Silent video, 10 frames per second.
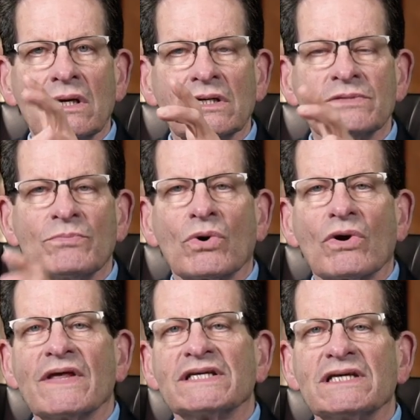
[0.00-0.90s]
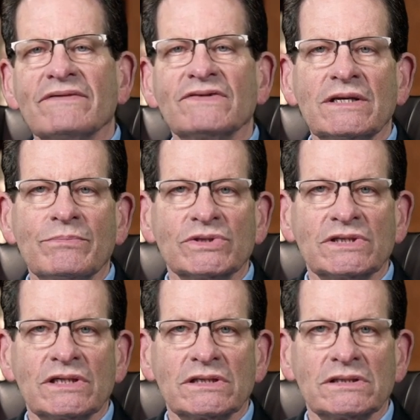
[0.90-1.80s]
it's more than
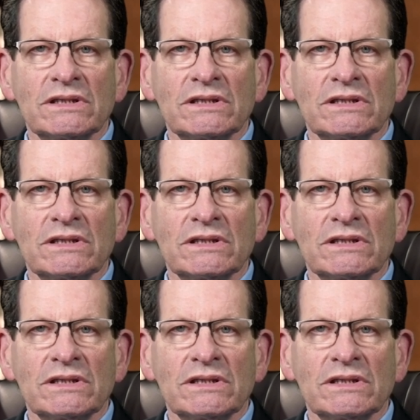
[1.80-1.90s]
70% of the